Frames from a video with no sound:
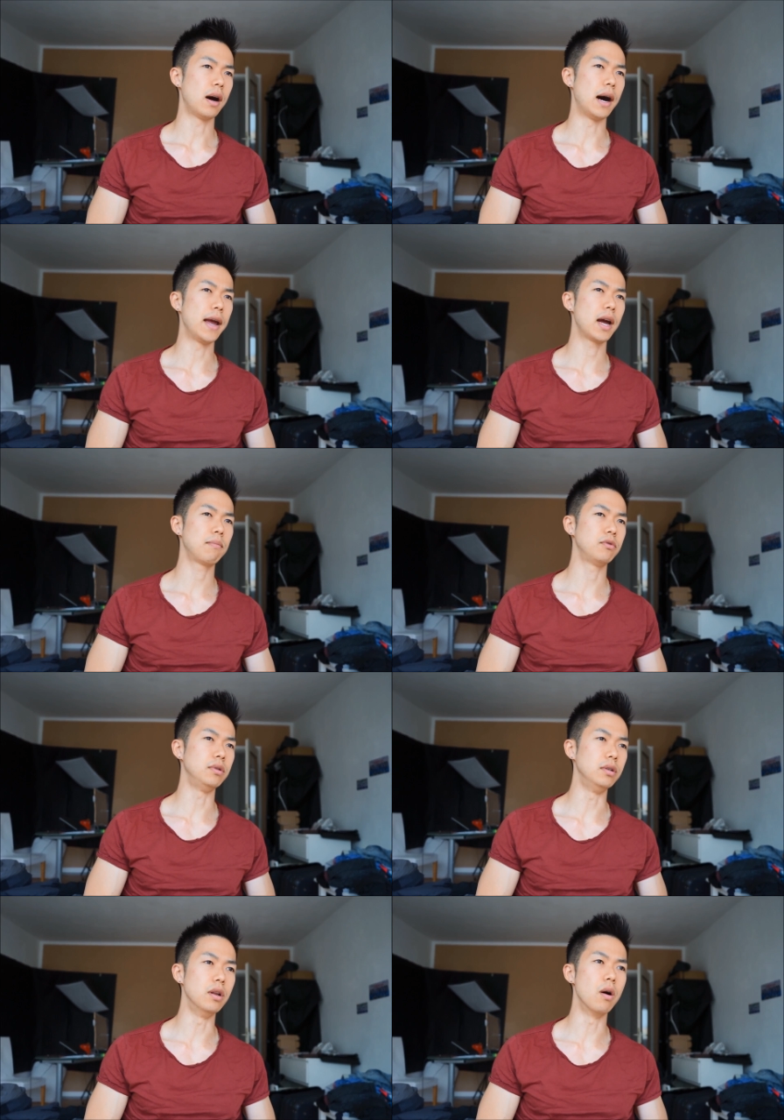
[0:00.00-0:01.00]
I have
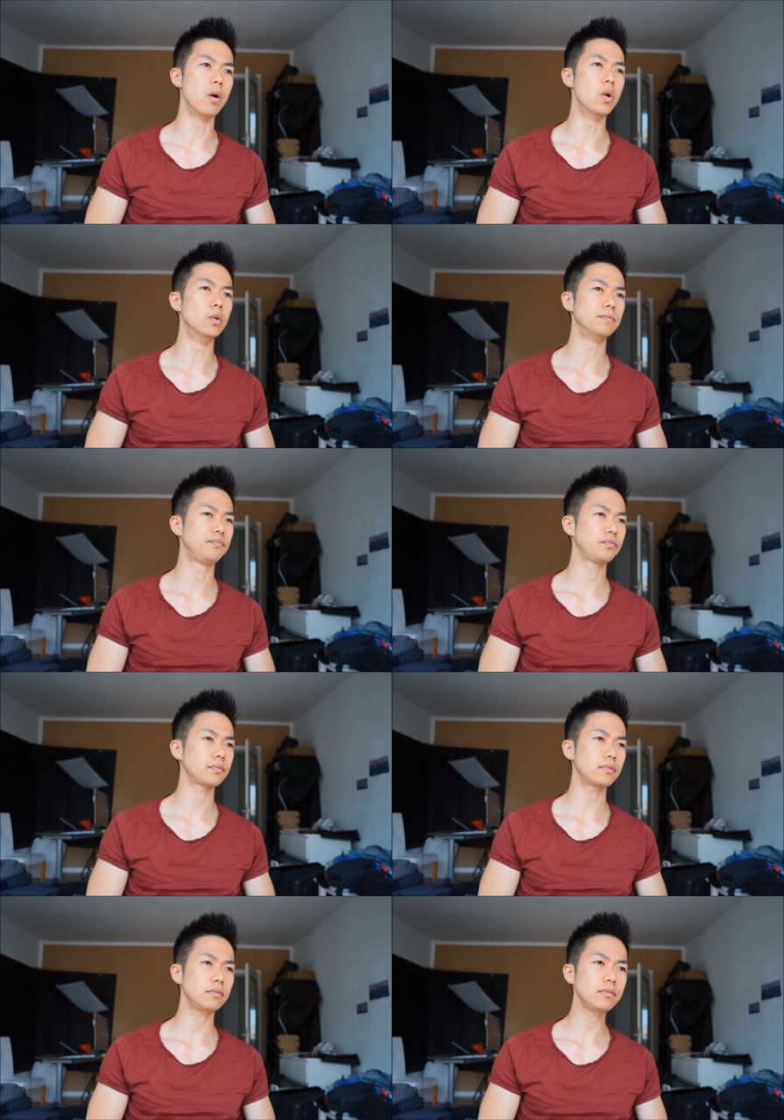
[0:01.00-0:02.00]
no.
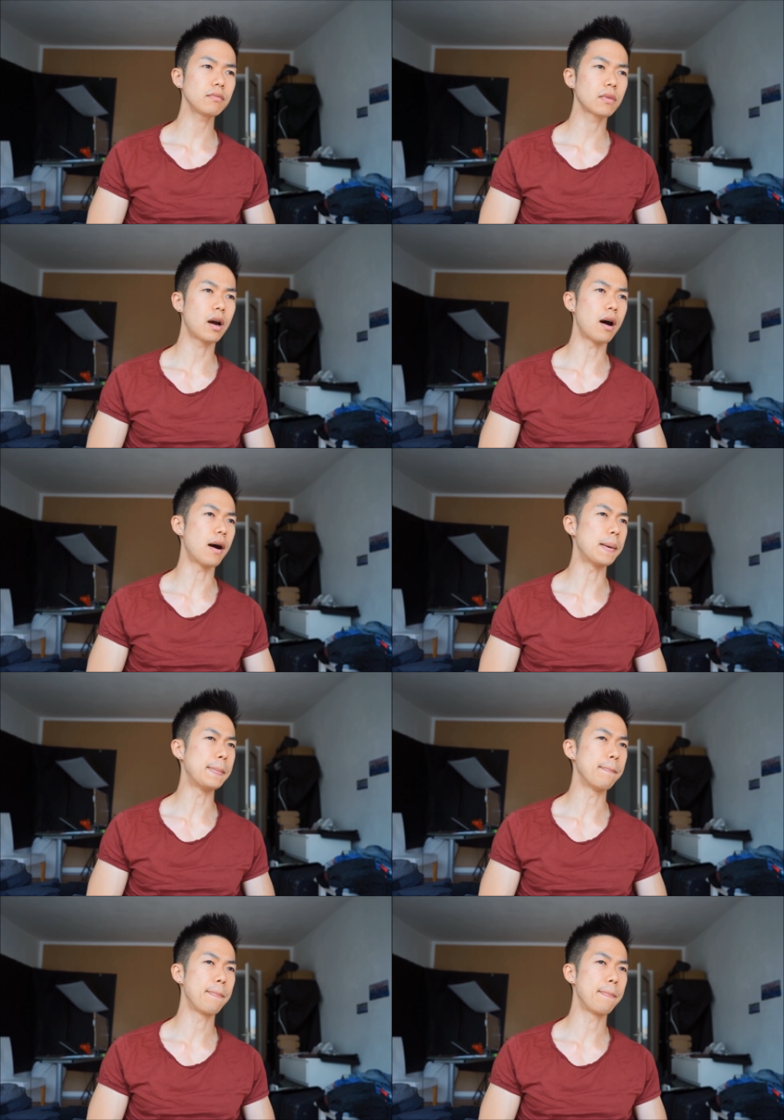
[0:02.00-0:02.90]
Um,